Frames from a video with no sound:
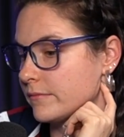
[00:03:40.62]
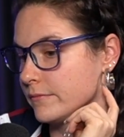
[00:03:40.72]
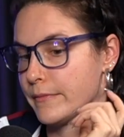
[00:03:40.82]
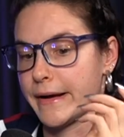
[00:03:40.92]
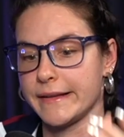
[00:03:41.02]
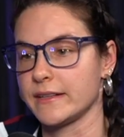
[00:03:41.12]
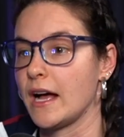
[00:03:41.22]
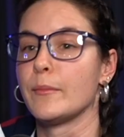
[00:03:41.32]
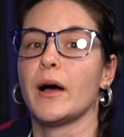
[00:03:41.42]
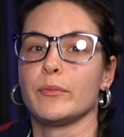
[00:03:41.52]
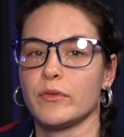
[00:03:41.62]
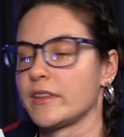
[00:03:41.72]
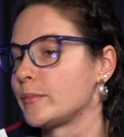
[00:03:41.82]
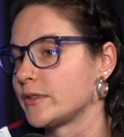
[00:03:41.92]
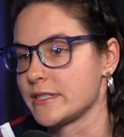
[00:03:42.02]
might come up
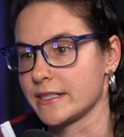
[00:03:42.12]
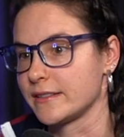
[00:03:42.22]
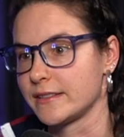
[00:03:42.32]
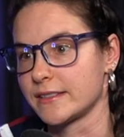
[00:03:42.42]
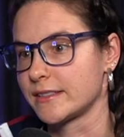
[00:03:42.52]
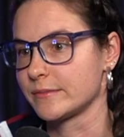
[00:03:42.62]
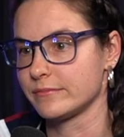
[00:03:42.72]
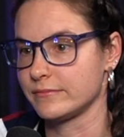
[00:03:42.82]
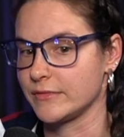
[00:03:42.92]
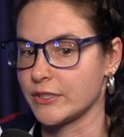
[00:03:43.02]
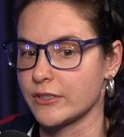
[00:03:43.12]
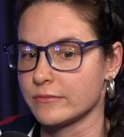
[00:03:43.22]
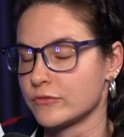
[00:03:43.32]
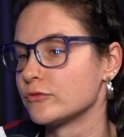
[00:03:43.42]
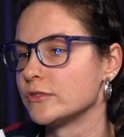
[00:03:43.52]
with a particular you
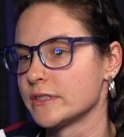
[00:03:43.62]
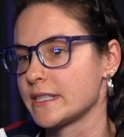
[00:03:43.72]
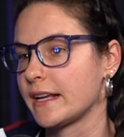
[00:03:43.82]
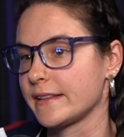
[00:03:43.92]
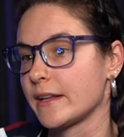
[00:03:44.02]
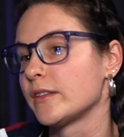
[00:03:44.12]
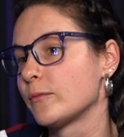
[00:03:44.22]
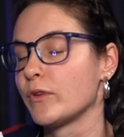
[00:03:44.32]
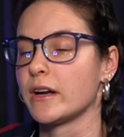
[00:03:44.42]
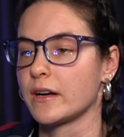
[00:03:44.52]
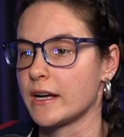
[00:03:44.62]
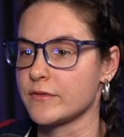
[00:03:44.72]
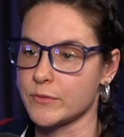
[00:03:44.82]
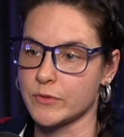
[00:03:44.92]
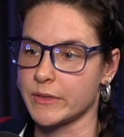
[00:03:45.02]
know rule set that we are
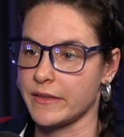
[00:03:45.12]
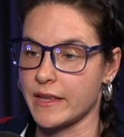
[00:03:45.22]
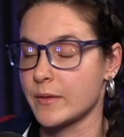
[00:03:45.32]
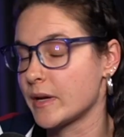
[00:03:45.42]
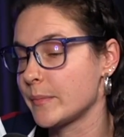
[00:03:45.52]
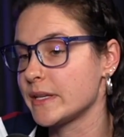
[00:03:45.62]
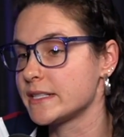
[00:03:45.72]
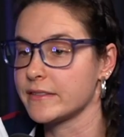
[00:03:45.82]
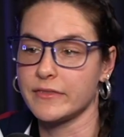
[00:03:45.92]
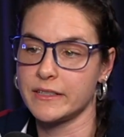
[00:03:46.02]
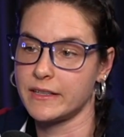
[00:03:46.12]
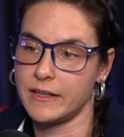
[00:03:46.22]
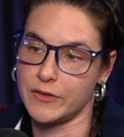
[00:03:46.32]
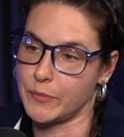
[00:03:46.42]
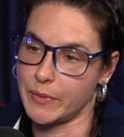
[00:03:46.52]
comfortable with and it mm might be mm-hmm. different than
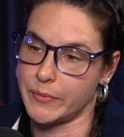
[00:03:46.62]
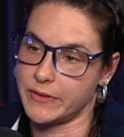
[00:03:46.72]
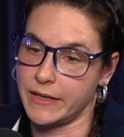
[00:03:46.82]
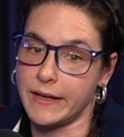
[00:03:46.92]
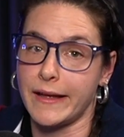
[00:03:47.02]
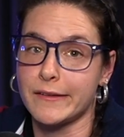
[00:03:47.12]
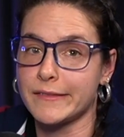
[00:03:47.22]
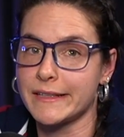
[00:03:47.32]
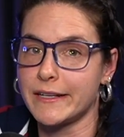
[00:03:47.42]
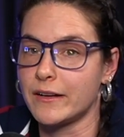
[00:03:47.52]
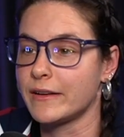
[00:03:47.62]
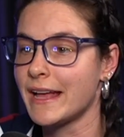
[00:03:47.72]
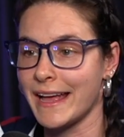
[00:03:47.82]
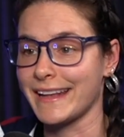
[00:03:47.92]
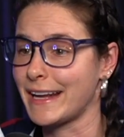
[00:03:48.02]
other people i, I don't really know
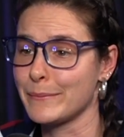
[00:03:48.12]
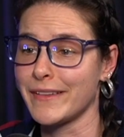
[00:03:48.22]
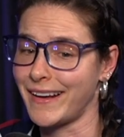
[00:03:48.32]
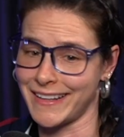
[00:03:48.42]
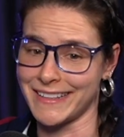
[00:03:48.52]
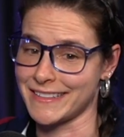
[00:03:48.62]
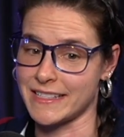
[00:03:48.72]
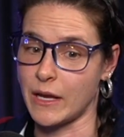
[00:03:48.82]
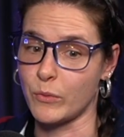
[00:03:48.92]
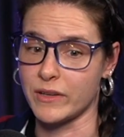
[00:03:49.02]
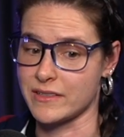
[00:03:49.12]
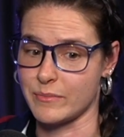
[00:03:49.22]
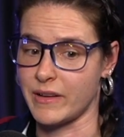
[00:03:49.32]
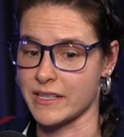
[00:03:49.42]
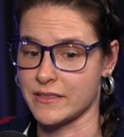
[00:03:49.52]
yeah. and i'm not going to say what is
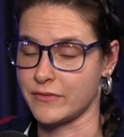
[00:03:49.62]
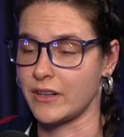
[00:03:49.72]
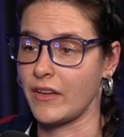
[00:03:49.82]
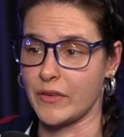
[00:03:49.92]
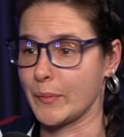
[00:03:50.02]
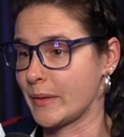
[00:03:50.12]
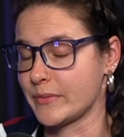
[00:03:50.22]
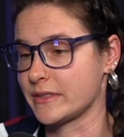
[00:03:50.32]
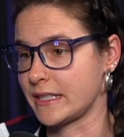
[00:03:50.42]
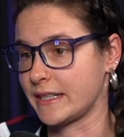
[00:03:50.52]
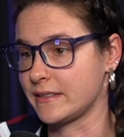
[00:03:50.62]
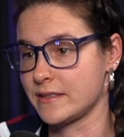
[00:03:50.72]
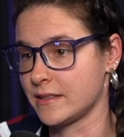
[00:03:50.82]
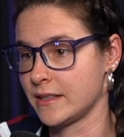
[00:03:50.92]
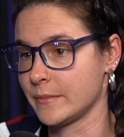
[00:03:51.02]
best for other people's
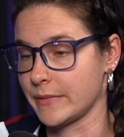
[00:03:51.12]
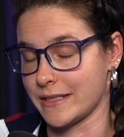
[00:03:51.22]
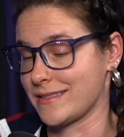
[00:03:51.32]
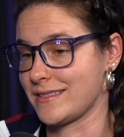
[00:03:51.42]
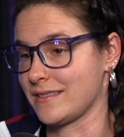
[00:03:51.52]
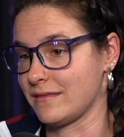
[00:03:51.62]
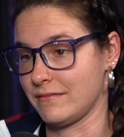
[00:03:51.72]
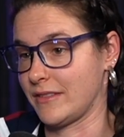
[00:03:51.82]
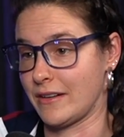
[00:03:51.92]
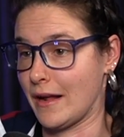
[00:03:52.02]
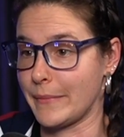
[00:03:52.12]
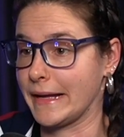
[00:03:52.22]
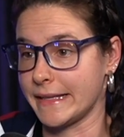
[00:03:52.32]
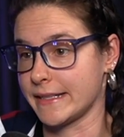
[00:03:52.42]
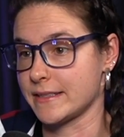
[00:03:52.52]
kids because they're not
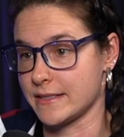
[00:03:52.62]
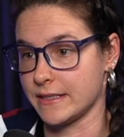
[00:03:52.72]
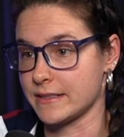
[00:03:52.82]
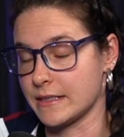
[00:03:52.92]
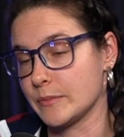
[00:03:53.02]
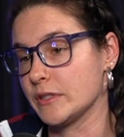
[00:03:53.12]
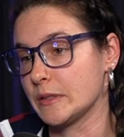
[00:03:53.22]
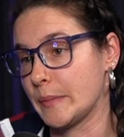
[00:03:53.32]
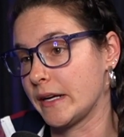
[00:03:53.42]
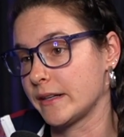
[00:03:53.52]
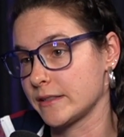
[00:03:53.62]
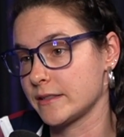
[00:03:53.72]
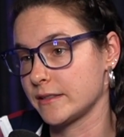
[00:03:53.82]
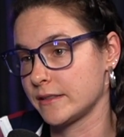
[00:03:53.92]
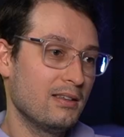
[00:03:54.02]
my kids and it's up to the parent
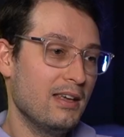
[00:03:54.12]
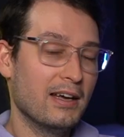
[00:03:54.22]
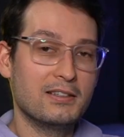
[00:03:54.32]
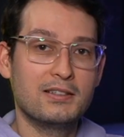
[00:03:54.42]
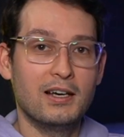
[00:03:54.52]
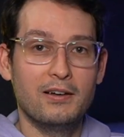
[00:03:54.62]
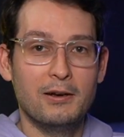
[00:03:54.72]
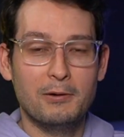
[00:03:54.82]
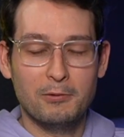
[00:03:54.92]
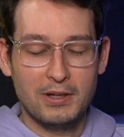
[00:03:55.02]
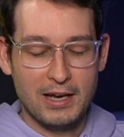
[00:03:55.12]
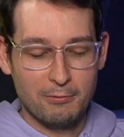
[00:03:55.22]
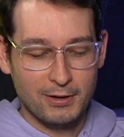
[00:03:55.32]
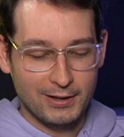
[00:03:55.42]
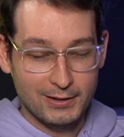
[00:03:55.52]
yeah it's right? tough and I'm, yeah
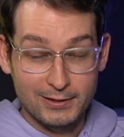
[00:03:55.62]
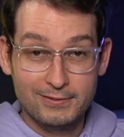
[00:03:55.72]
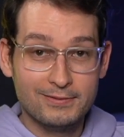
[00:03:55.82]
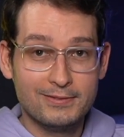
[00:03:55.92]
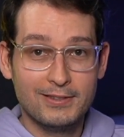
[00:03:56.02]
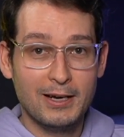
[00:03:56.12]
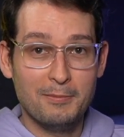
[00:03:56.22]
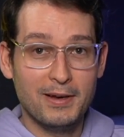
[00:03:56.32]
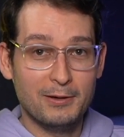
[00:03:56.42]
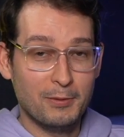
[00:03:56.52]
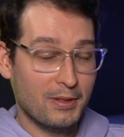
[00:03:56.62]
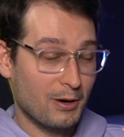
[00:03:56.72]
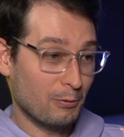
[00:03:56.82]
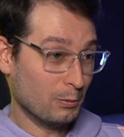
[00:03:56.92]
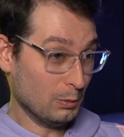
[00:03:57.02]
we're not going to come down with
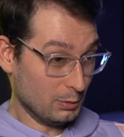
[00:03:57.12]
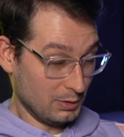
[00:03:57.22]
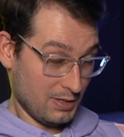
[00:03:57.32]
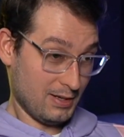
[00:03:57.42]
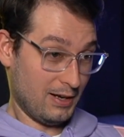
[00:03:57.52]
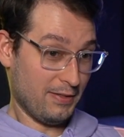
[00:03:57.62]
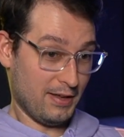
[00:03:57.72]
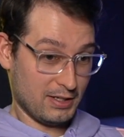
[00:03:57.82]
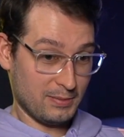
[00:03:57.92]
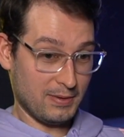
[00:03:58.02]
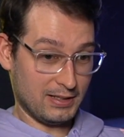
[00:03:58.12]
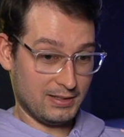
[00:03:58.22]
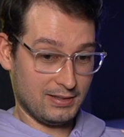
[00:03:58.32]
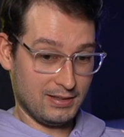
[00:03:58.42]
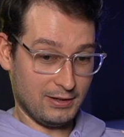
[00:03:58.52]
our rules on this
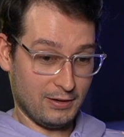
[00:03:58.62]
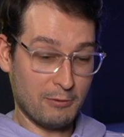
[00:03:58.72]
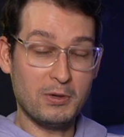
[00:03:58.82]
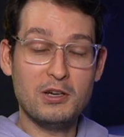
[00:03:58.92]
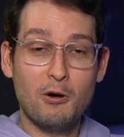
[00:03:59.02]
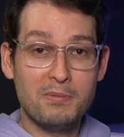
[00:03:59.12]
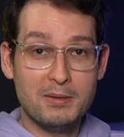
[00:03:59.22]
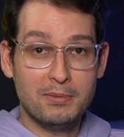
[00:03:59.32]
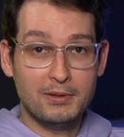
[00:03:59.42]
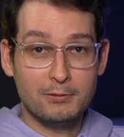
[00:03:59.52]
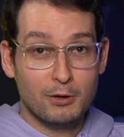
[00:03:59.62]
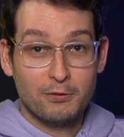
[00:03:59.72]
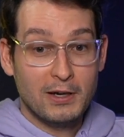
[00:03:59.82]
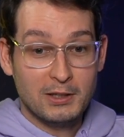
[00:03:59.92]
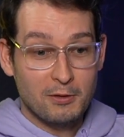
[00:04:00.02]
but you know and we know people we're
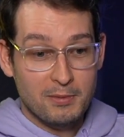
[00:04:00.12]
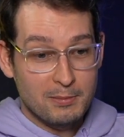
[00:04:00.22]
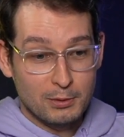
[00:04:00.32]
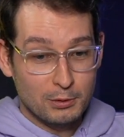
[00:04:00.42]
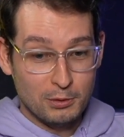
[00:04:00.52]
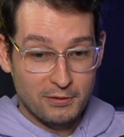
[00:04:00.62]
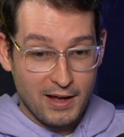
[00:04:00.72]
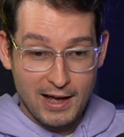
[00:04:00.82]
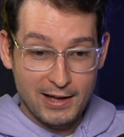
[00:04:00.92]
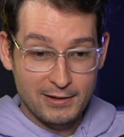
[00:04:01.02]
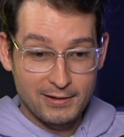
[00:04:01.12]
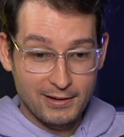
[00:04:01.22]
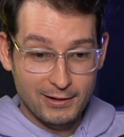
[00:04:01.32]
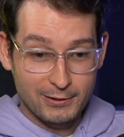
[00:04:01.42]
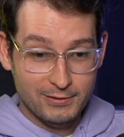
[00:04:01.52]
friendly with people who have mm-hmm. had
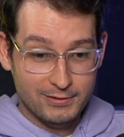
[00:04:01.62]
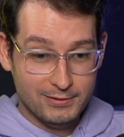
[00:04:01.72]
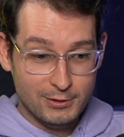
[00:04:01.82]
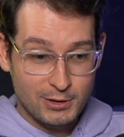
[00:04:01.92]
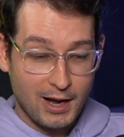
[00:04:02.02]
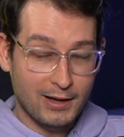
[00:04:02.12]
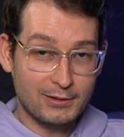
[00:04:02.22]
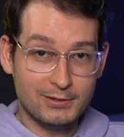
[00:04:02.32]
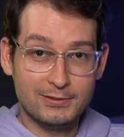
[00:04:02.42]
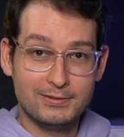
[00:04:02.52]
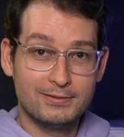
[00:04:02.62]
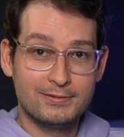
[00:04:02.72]
uh, child